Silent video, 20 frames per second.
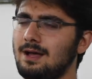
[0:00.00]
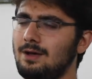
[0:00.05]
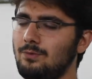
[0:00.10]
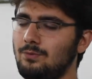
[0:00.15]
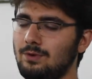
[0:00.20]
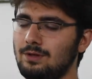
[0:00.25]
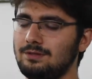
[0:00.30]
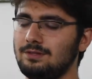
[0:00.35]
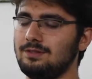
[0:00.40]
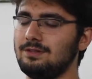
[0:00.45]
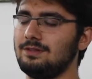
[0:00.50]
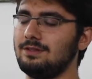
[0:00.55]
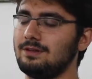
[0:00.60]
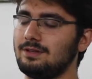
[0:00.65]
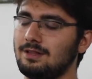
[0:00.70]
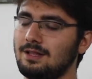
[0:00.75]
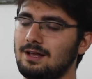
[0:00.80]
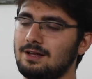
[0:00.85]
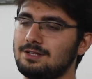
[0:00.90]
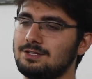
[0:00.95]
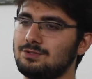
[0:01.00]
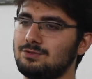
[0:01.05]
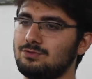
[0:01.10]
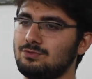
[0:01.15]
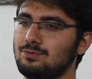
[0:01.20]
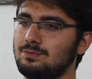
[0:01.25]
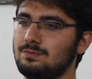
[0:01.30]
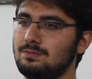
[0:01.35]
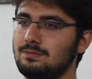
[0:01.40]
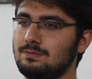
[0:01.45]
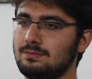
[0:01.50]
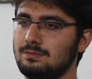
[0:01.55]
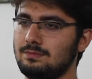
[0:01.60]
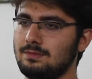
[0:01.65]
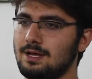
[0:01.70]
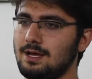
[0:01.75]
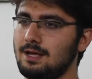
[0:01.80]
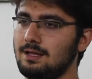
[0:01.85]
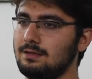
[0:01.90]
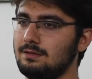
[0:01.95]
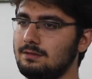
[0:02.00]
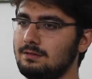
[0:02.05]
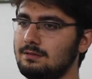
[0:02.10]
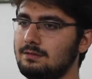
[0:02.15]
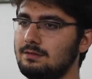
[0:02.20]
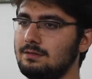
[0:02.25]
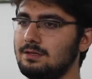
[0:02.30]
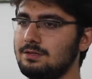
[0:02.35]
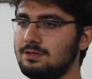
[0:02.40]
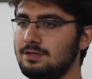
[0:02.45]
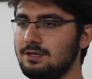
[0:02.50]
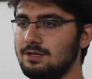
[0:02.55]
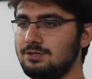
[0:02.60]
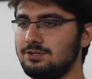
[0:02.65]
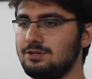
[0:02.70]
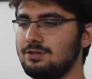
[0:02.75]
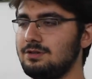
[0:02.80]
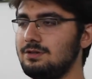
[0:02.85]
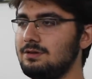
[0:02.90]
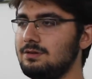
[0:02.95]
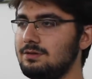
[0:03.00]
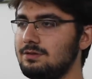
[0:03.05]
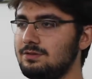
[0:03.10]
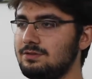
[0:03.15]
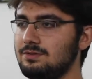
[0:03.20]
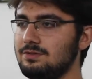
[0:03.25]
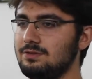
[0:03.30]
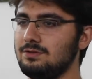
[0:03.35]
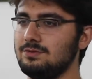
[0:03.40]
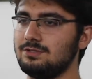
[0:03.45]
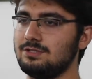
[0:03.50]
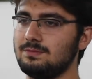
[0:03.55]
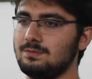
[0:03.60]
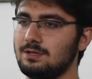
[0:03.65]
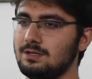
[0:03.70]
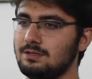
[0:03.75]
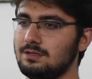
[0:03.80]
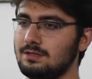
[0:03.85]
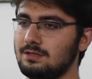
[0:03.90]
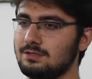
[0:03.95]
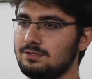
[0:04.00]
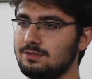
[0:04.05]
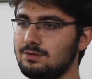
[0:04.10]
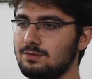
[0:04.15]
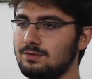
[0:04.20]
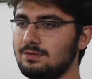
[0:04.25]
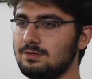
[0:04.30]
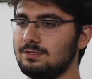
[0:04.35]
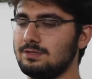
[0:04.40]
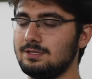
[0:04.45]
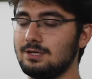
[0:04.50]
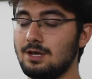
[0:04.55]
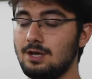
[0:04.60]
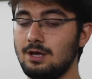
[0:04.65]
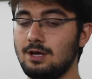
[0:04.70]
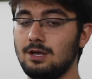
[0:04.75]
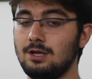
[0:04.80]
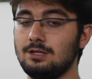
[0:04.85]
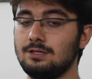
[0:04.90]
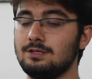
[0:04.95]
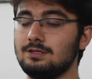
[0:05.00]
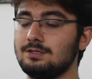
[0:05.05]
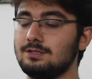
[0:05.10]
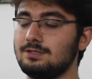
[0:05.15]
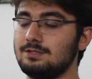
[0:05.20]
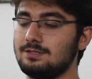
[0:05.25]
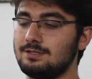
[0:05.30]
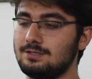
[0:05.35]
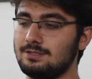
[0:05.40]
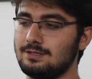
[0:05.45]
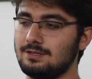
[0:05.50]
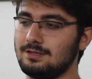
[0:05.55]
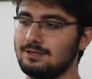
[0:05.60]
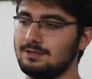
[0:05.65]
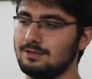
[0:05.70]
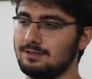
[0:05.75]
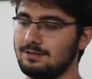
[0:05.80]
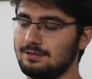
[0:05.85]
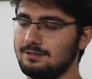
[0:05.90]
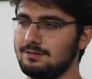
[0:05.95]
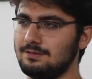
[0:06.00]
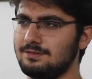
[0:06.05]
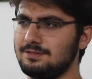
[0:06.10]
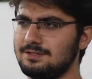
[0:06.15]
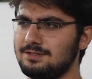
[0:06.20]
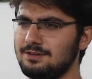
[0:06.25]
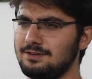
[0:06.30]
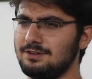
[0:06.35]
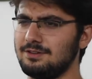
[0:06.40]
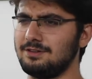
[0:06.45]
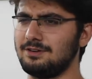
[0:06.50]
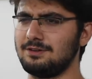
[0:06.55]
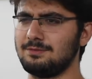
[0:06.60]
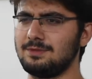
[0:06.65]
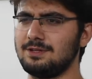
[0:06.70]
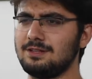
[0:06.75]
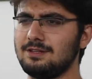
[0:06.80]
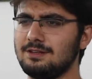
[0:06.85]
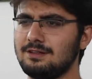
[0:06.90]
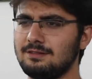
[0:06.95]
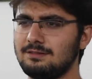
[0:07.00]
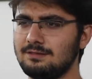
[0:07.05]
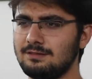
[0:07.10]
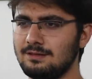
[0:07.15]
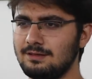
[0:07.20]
went into the classroom, and the teacher introduced me to the students. This is a Syrian Armenian